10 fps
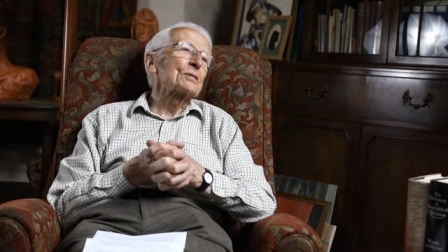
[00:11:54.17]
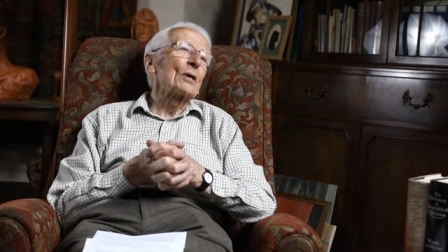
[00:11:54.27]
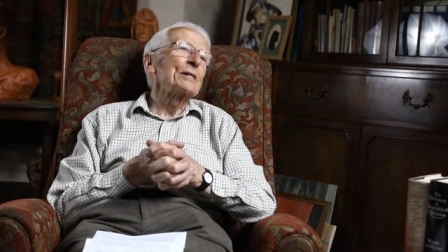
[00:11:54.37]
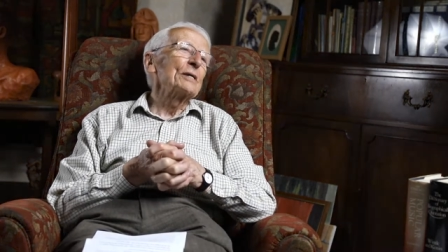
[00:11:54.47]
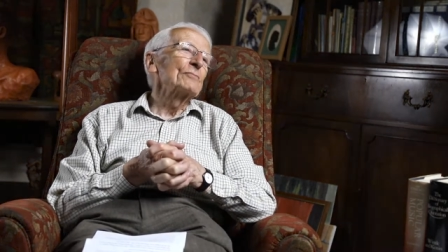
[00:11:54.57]

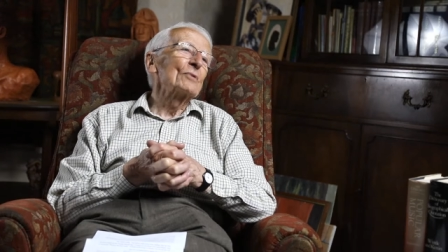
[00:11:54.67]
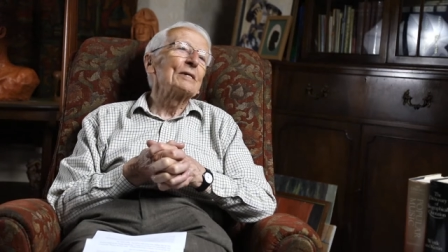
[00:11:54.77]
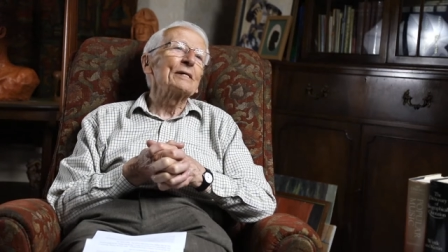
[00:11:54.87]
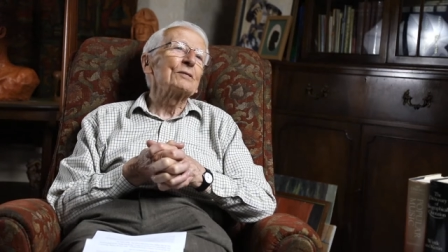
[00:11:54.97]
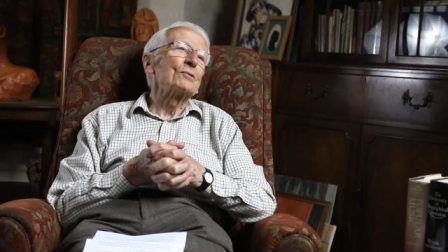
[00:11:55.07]
So I didn't
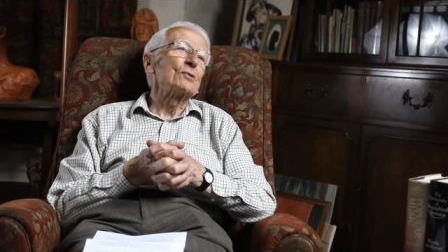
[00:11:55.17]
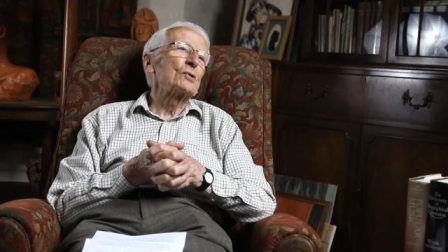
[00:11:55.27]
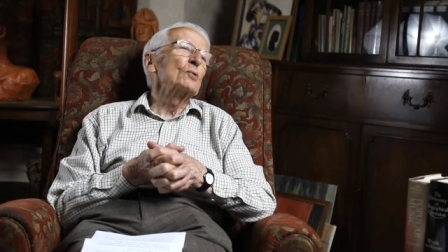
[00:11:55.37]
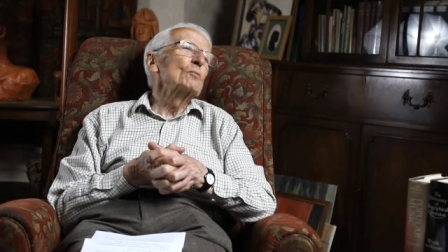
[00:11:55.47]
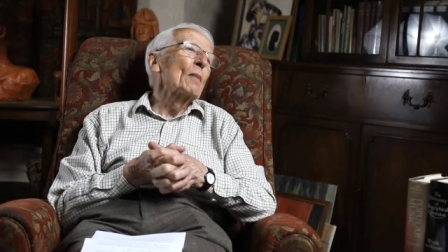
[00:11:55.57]
really
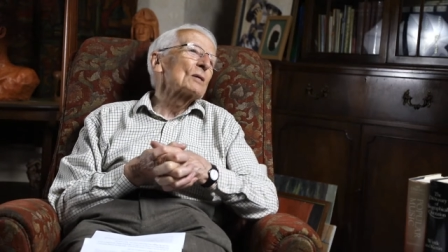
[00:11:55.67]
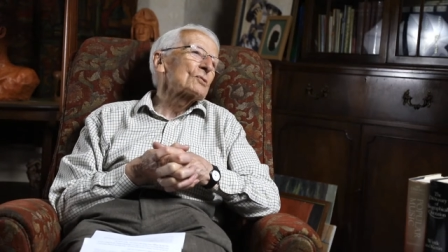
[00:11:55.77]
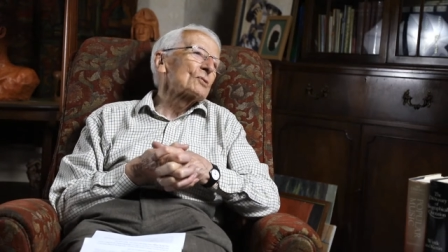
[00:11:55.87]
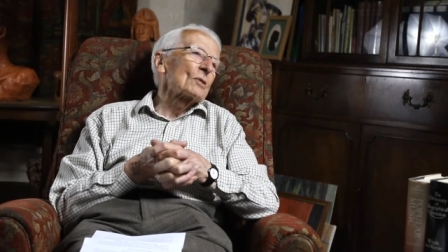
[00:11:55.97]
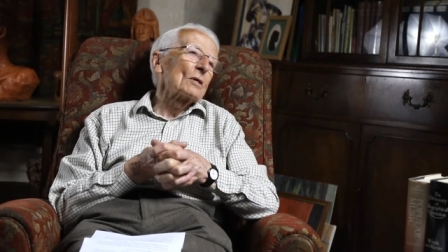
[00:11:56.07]
do
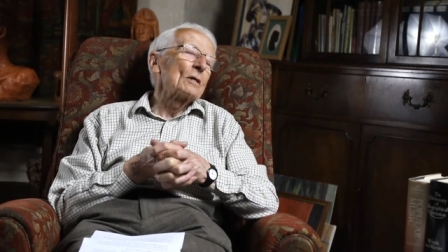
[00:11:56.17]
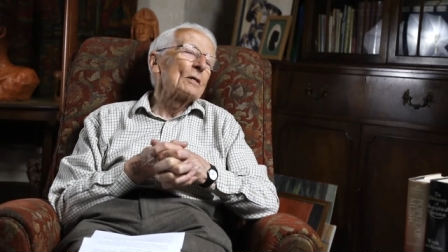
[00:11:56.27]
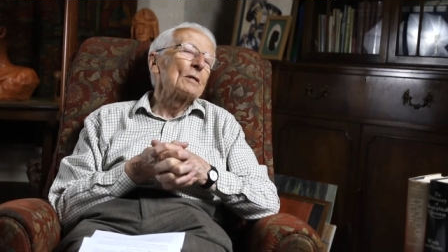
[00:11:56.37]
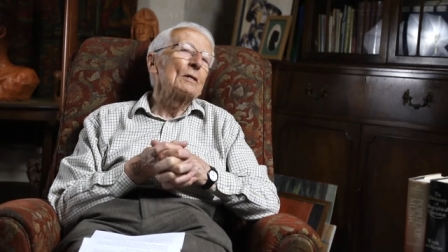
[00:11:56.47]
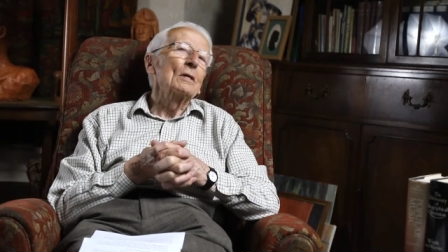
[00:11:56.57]
much
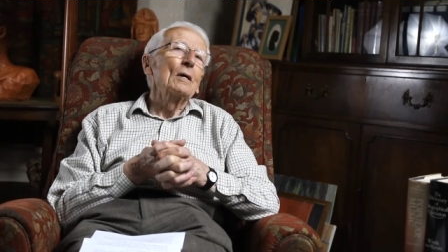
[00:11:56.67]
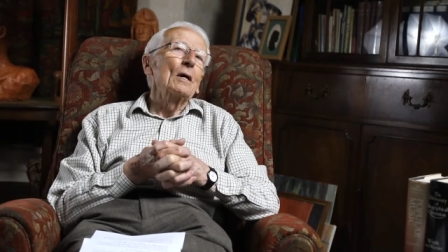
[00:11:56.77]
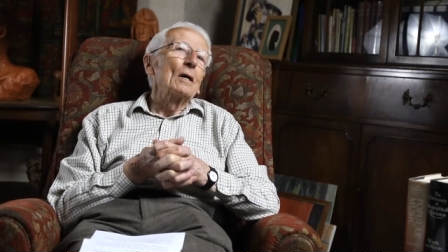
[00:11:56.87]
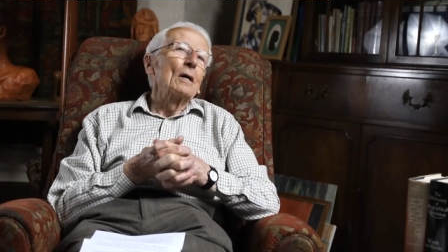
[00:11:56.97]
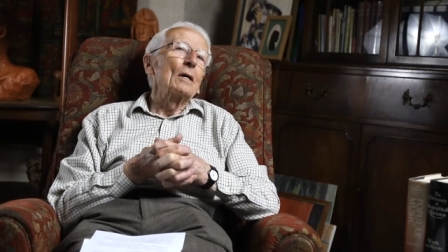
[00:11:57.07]
uh,
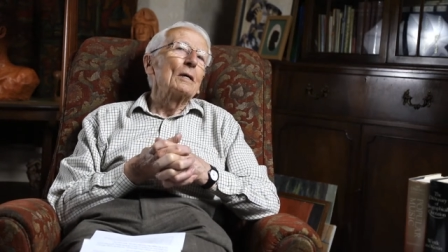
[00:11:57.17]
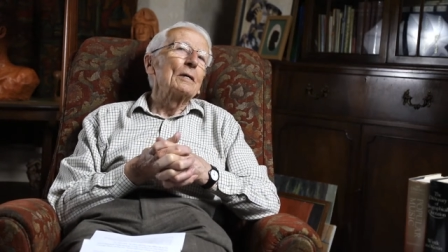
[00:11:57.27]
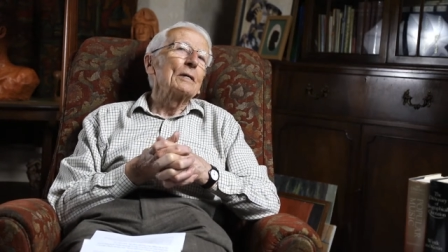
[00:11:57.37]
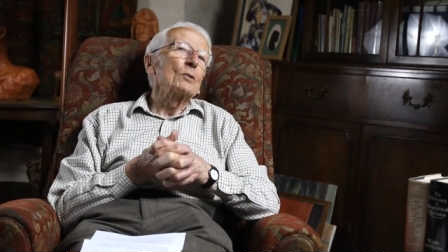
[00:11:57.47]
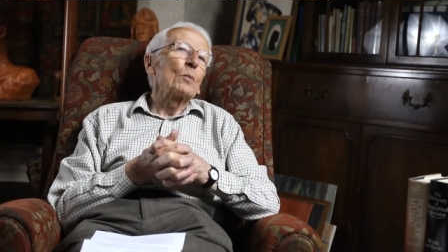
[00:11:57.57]

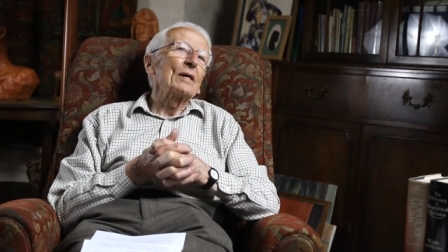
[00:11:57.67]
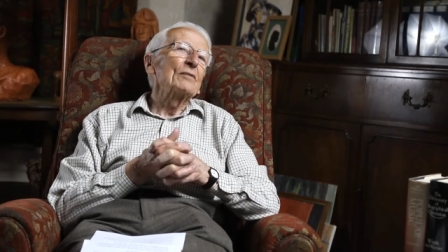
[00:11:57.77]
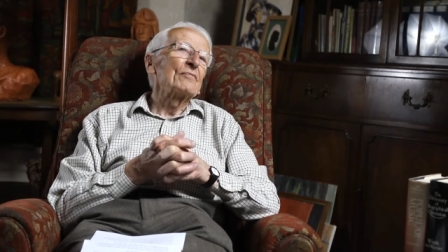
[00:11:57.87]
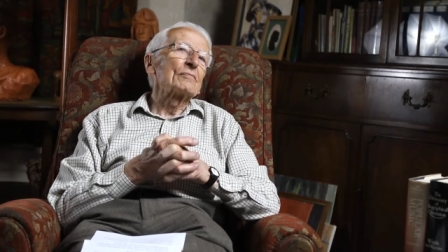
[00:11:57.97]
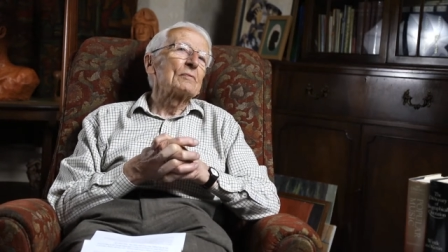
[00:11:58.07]
uh in the way
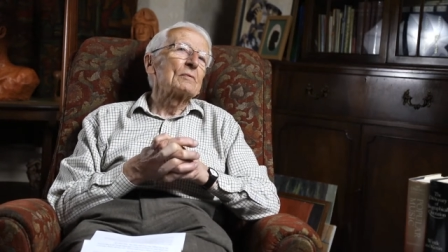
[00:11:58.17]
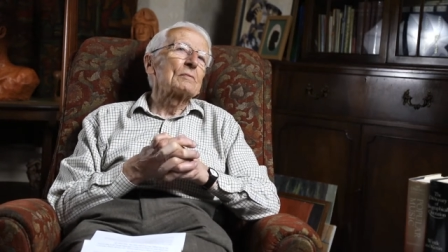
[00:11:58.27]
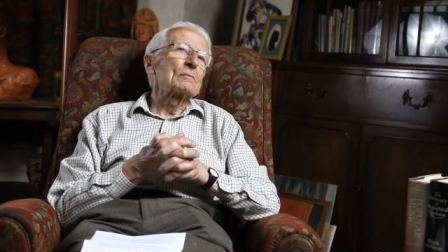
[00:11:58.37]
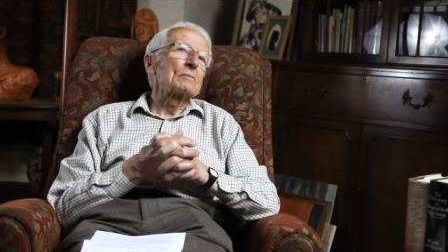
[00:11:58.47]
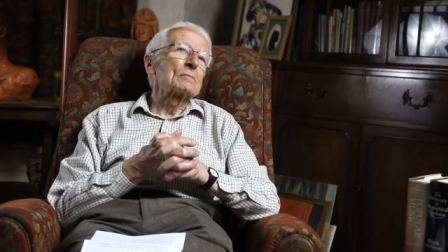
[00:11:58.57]
of uh,
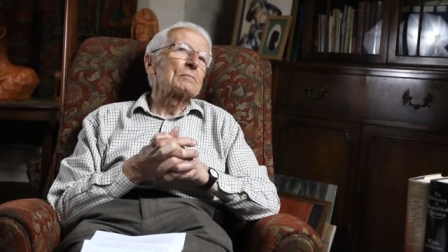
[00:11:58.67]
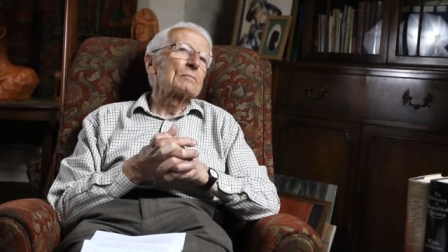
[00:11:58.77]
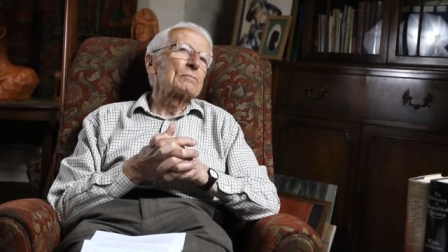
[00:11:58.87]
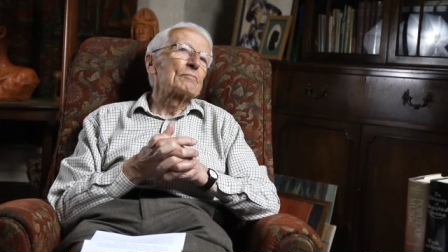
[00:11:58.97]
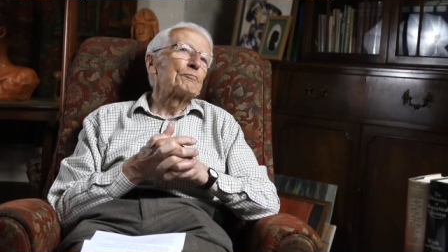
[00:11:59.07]

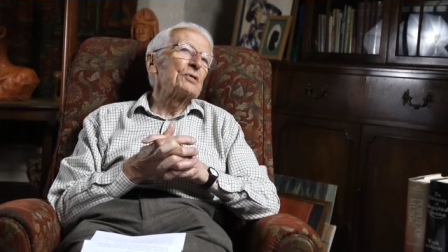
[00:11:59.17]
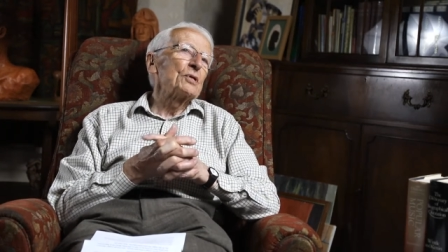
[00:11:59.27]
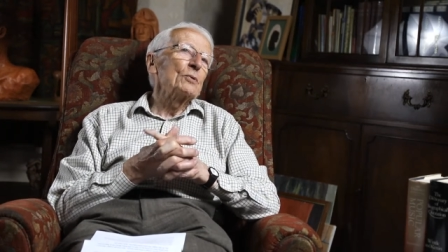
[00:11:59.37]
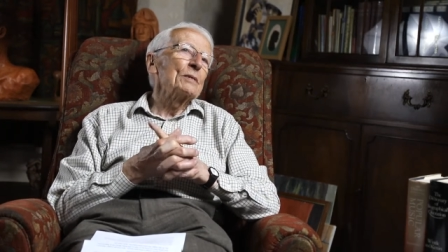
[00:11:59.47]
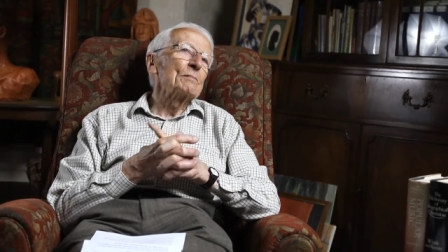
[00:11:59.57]

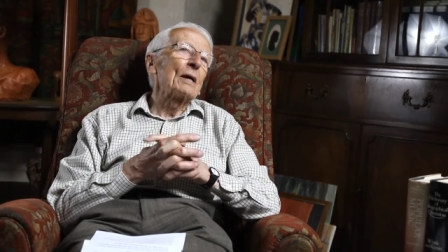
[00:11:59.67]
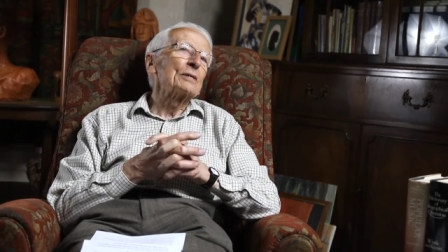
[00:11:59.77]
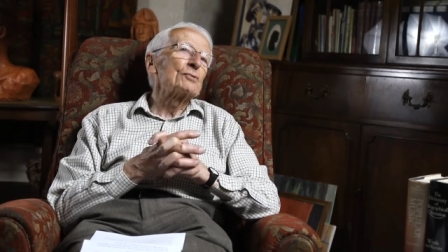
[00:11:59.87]
pursuing my